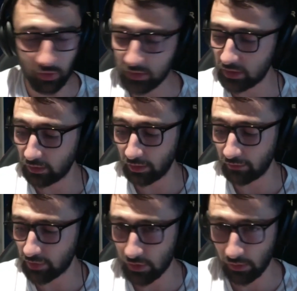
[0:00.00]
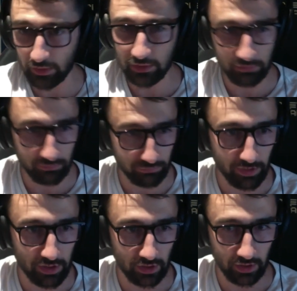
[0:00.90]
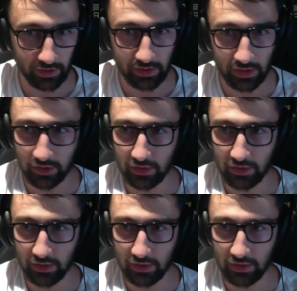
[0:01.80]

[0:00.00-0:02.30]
so that you have a solid information architecture.